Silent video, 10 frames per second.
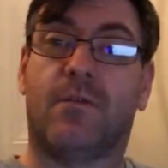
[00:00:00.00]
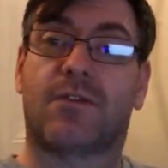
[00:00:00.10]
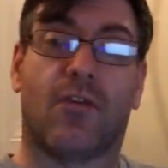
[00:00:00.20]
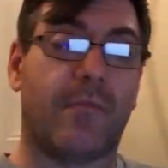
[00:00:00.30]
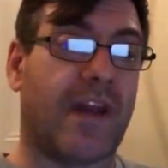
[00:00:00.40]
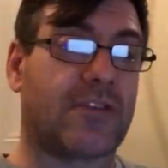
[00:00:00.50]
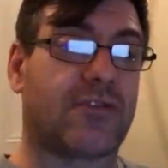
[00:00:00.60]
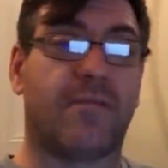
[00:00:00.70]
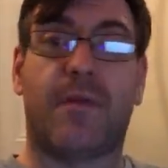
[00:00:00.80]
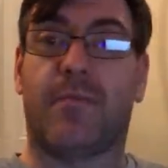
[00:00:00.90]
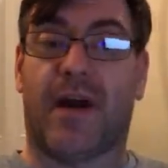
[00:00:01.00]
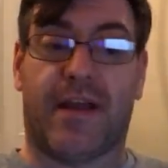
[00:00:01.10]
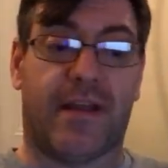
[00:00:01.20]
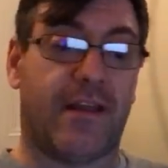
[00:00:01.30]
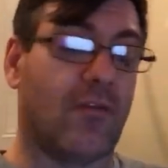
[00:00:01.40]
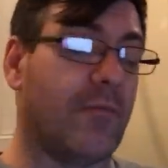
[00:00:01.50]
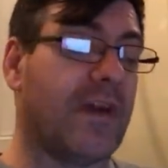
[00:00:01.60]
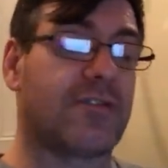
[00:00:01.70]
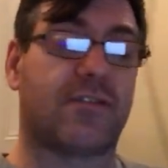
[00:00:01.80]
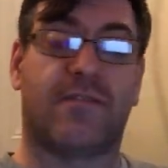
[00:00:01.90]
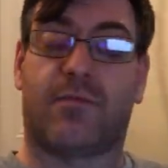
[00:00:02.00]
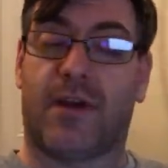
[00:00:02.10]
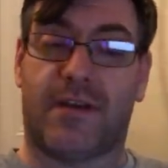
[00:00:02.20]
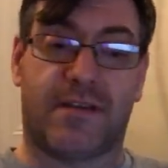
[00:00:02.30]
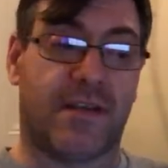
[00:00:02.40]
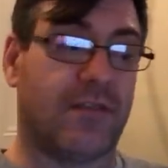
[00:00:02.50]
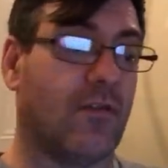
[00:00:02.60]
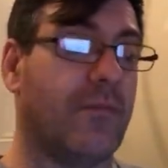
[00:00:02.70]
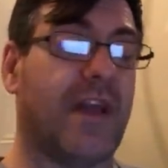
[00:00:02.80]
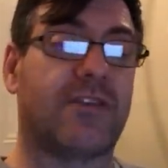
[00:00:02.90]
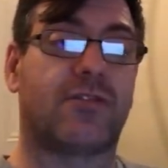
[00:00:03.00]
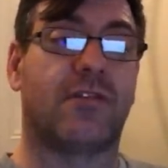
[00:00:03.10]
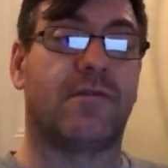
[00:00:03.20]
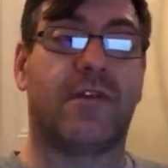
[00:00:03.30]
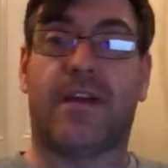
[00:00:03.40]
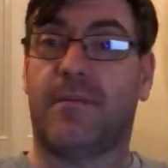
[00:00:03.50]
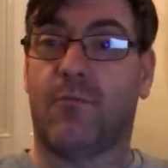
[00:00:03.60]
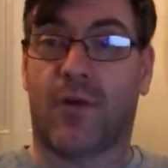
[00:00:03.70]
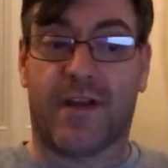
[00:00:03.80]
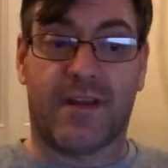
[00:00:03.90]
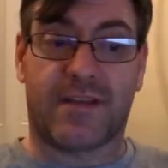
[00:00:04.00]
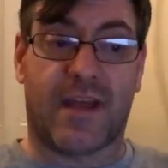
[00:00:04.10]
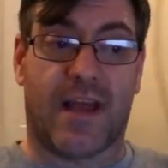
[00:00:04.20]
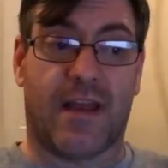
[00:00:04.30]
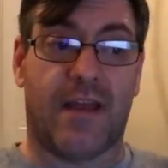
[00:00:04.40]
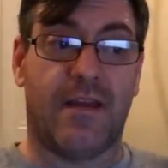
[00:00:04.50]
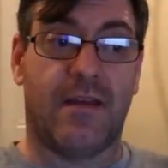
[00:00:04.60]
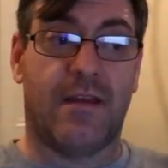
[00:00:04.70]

There was no mention of me buying it, no mention of pricing, no mention of him wanting to sell it.